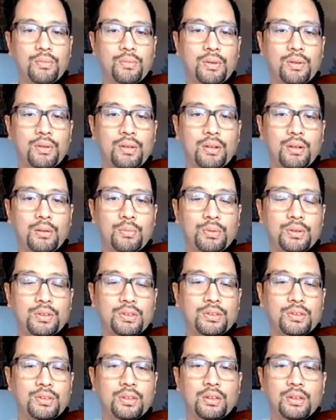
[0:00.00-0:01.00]
help
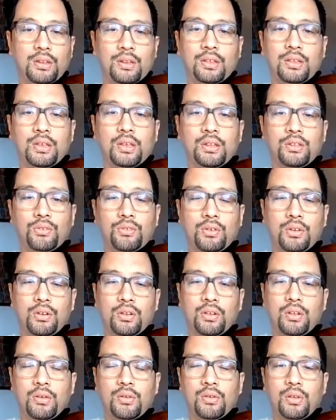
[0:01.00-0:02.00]
us get to a
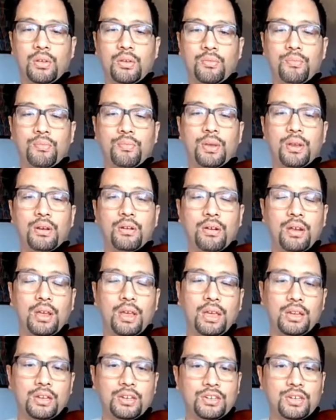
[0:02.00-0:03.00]
better
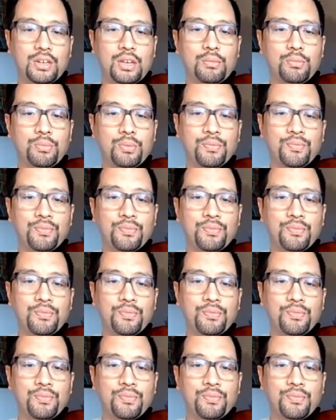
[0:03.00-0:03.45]
hand shape.